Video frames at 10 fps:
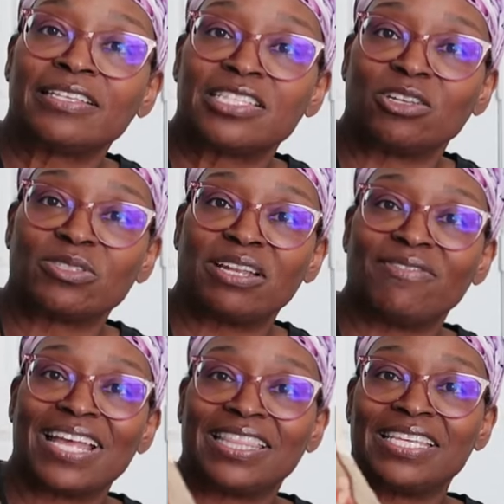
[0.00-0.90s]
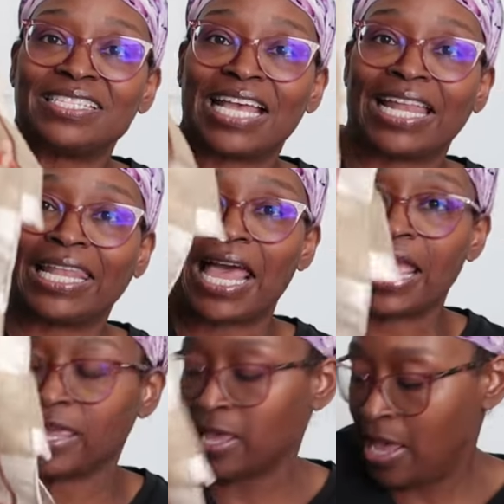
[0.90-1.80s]
So stuff like this, I
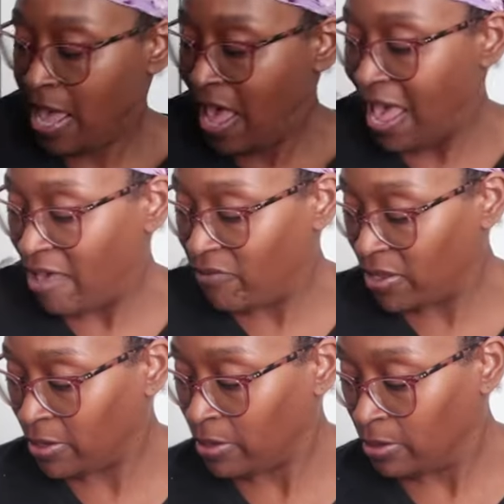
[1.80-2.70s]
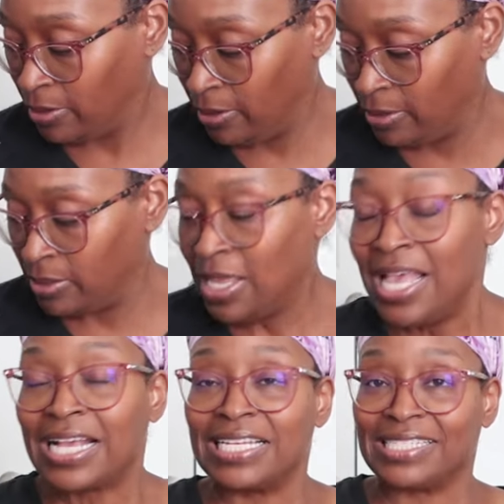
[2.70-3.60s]
like having,
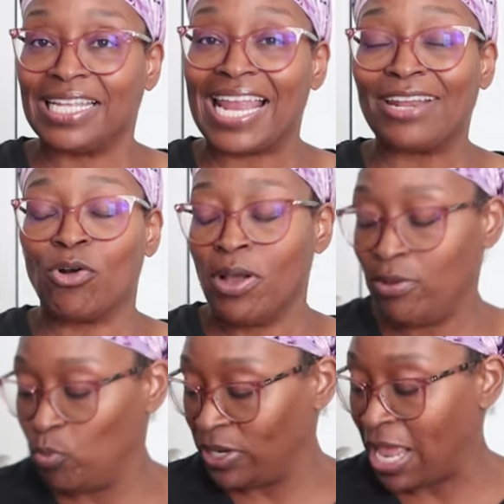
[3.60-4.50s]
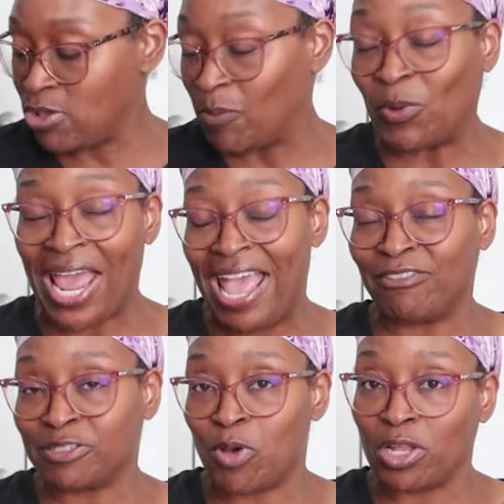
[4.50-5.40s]
cause then I don't have, when I
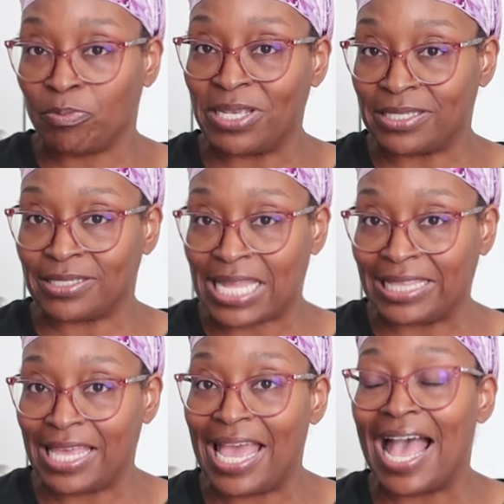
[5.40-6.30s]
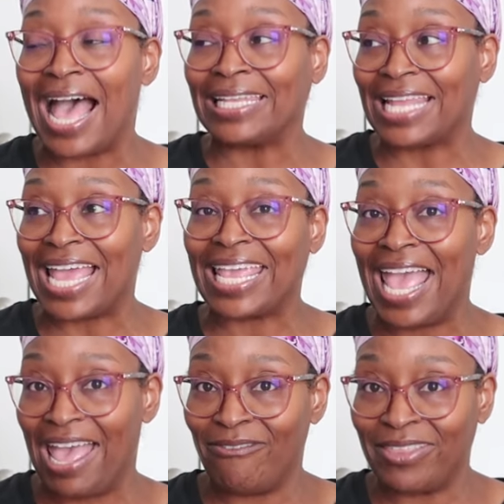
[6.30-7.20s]
have smaller pieces like that, I like
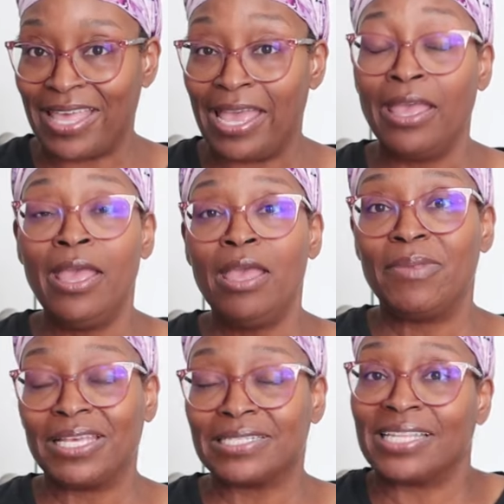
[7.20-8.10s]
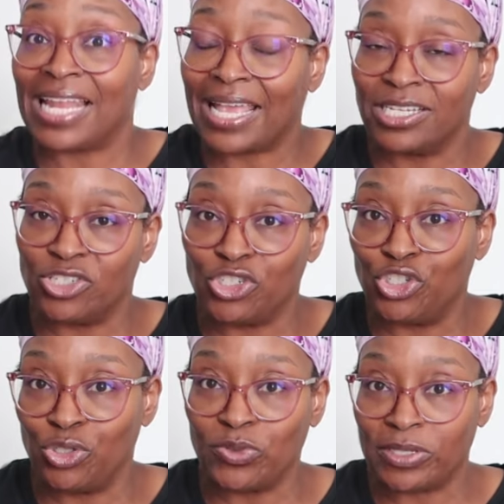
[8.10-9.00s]
having that because then I can just
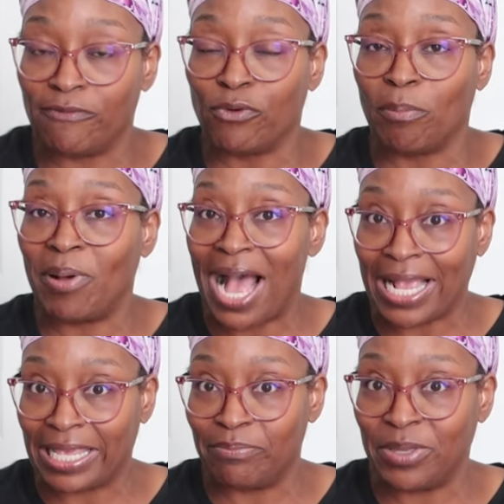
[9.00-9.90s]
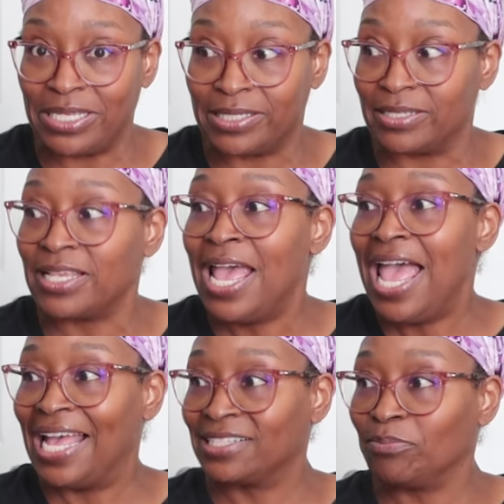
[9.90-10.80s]
use it for pocket pieces
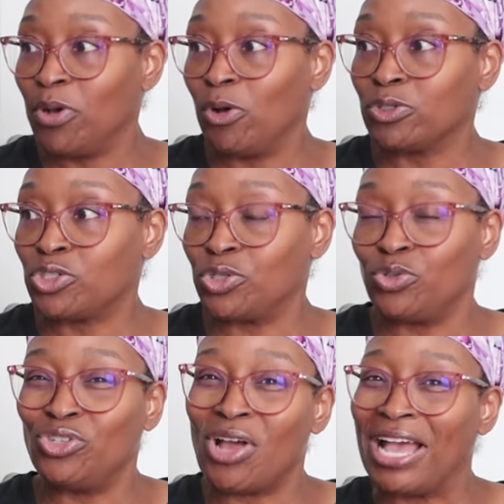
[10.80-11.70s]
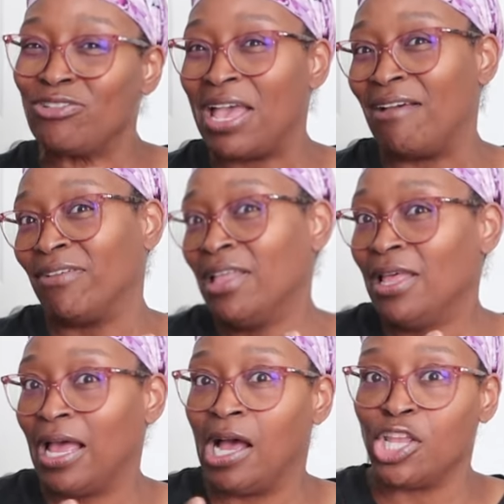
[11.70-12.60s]
as opposed to, you know how you have
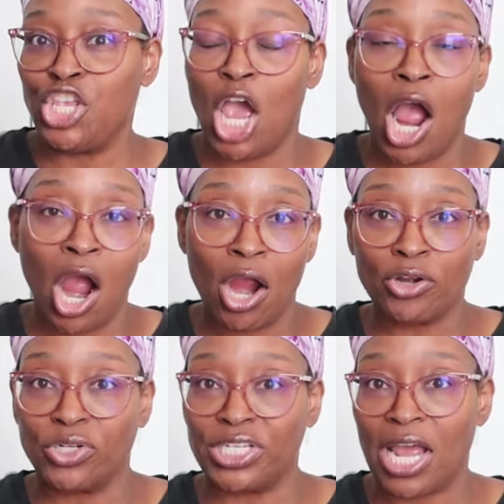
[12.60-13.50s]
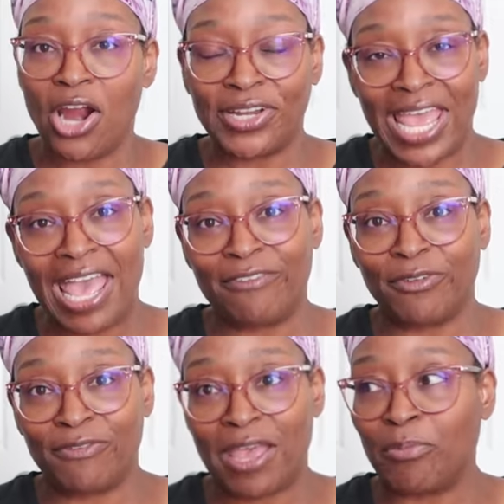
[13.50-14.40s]
a yard or a yard and a half
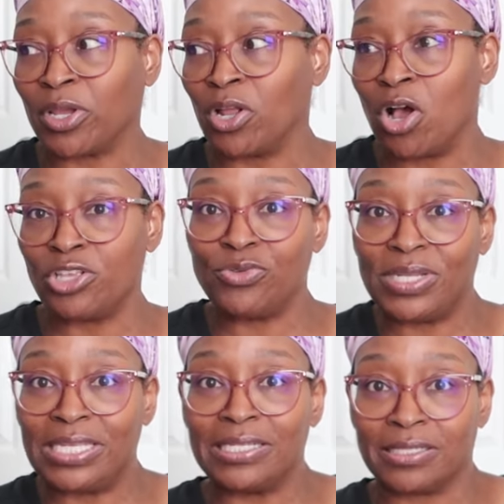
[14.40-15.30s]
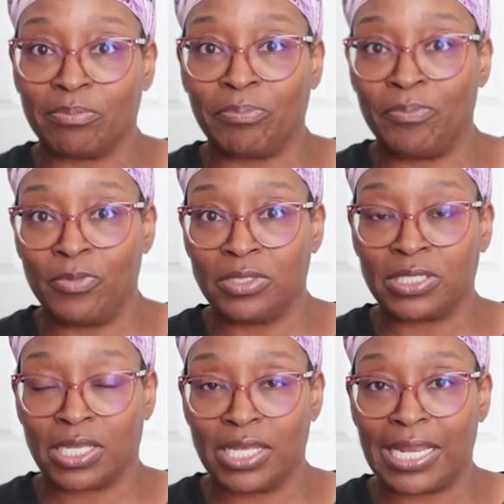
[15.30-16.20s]
of fabric and all you need is
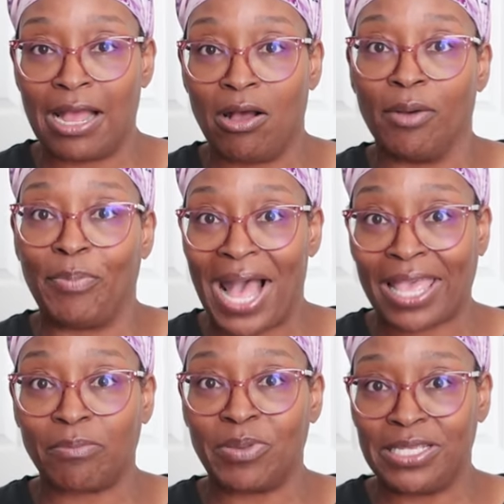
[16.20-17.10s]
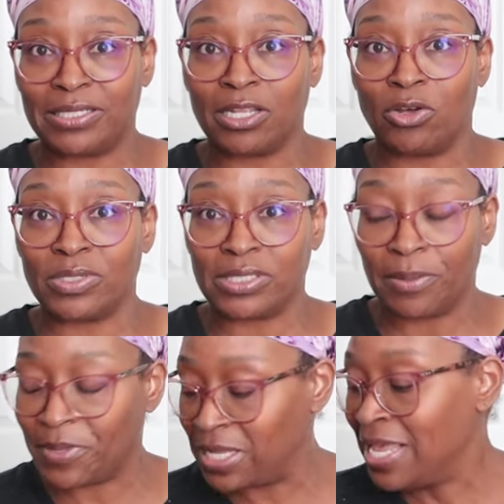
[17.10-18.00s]
to cut out a pocket piece to go to
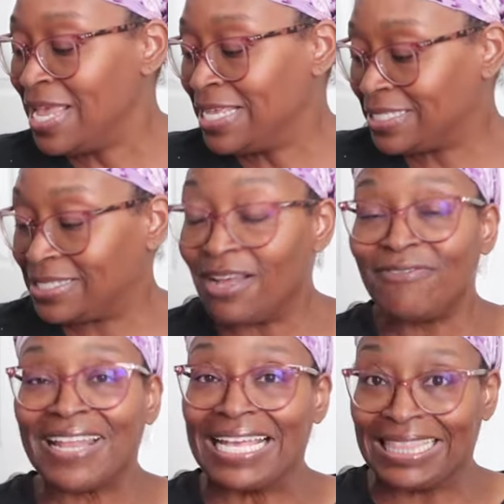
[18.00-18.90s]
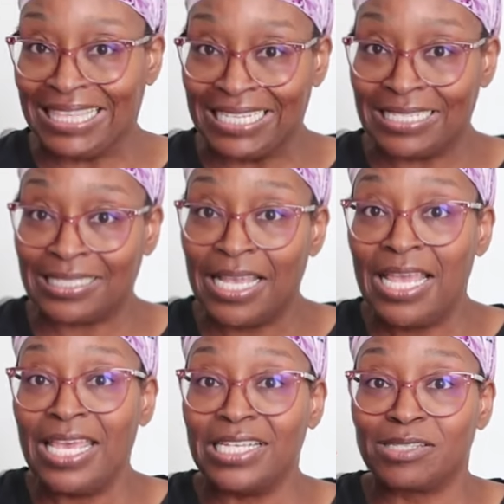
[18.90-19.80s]
something. Stuff like this
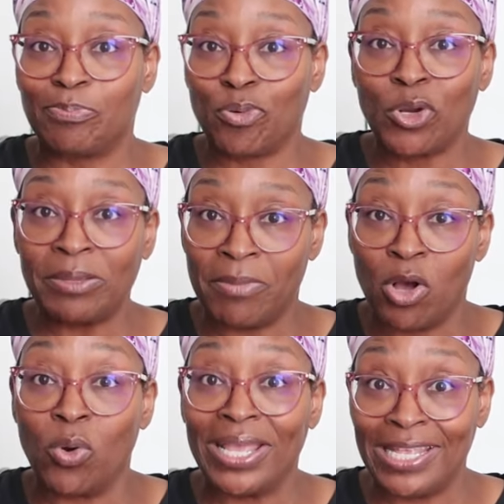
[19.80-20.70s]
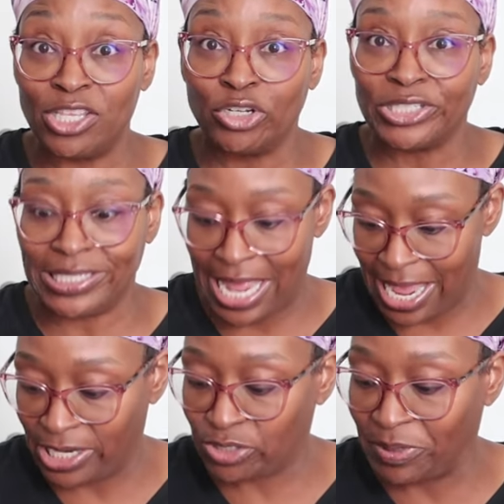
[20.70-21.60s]
is primo in your
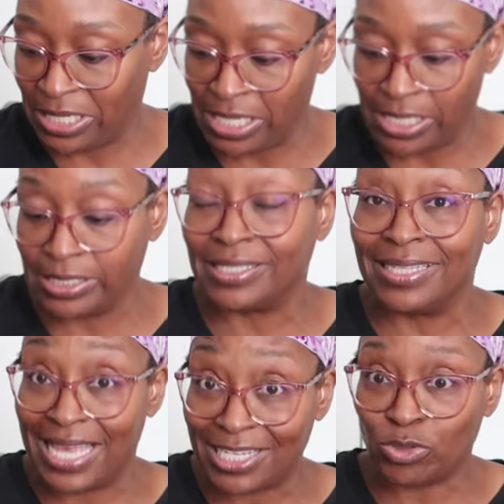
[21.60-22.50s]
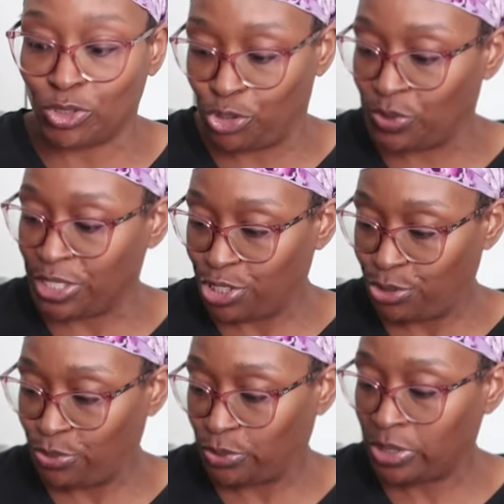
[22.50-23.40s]
stash because that's what you can
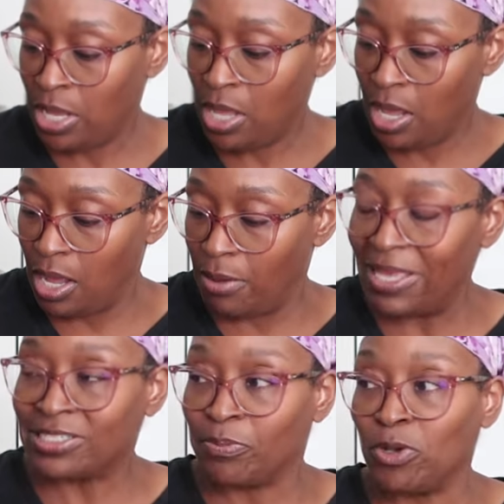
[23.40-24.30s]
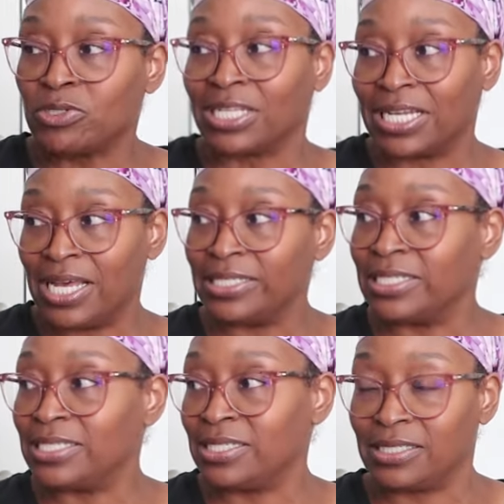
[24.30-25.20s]
use as opposed to cutting
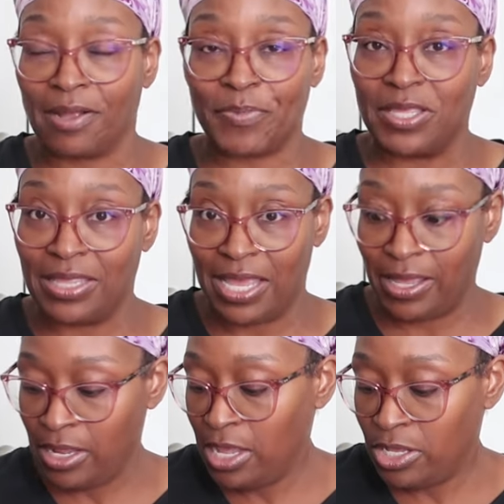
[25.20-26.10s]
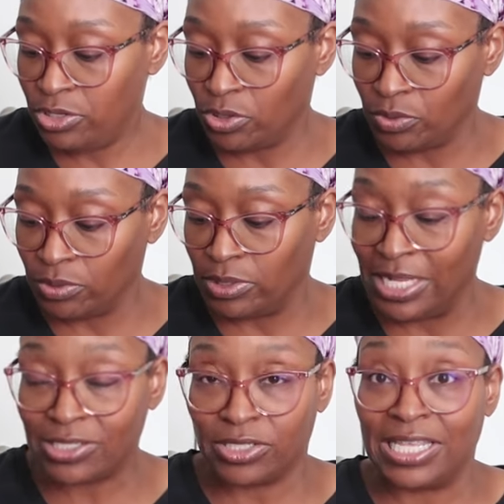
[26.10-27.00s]
into something that you don't
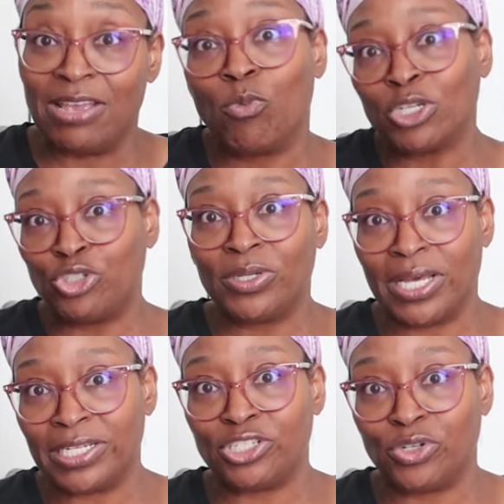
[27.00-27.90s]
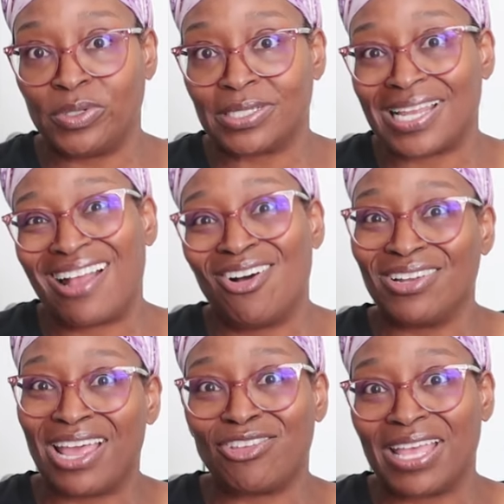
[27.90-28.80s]
necessarily, then once you cut into it, it's like,
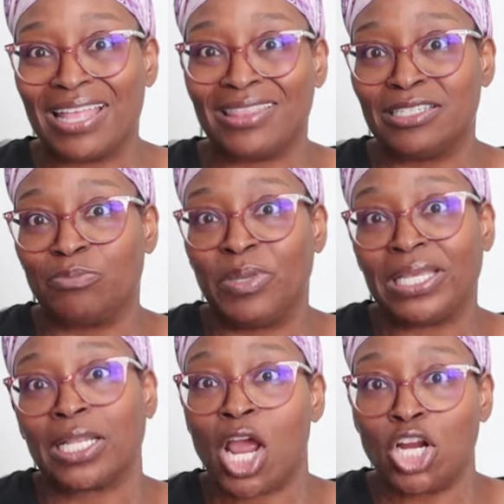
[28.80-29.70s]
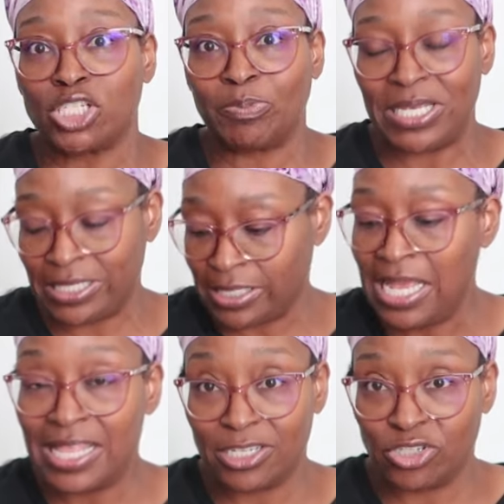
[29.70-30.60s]
oh, now you got this big large piece
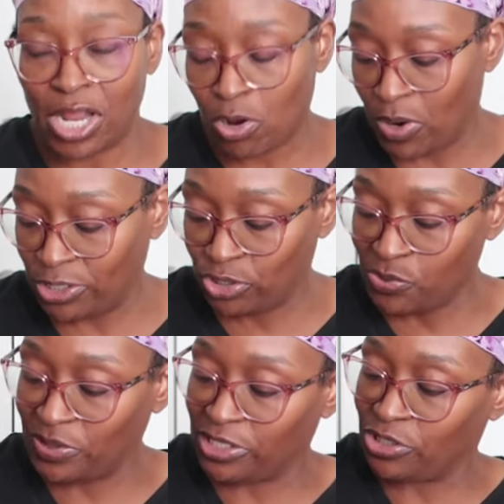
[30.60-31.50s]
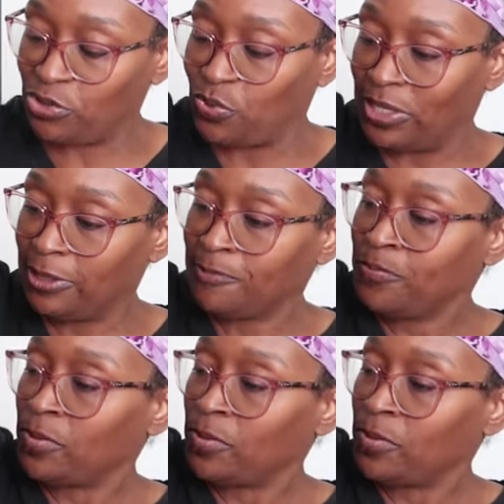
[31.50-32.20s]
that you're not quite sure what to do with.